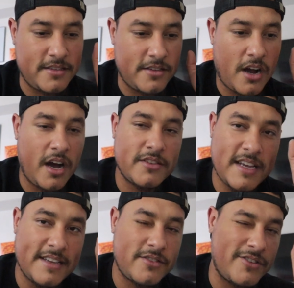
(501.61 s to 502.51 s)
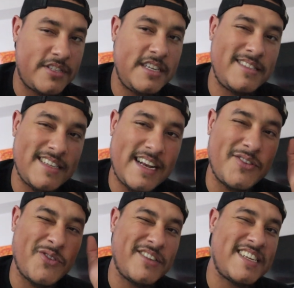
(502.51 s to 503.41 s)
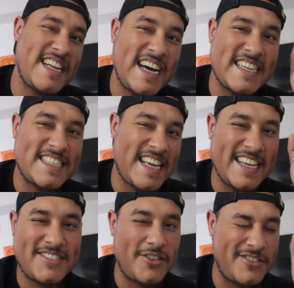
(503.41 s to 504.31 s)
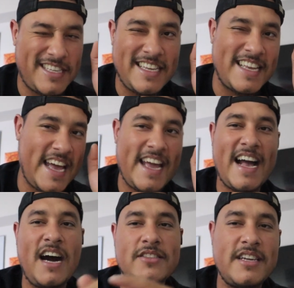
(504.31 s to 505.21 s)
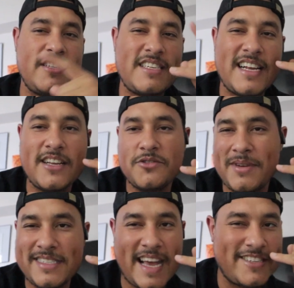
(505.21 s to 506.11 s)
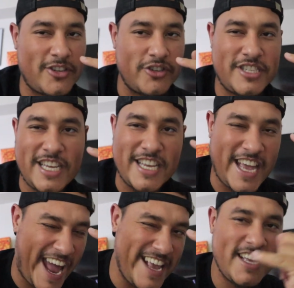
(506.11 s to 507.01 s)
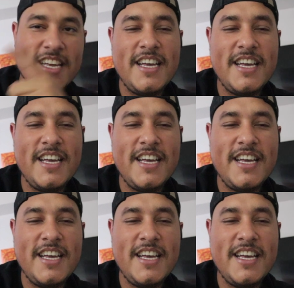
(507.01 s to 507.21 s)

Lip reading: These are all size 13s, and I know there's a lot of size 13 gang out there. Shout out to my size 13 gang.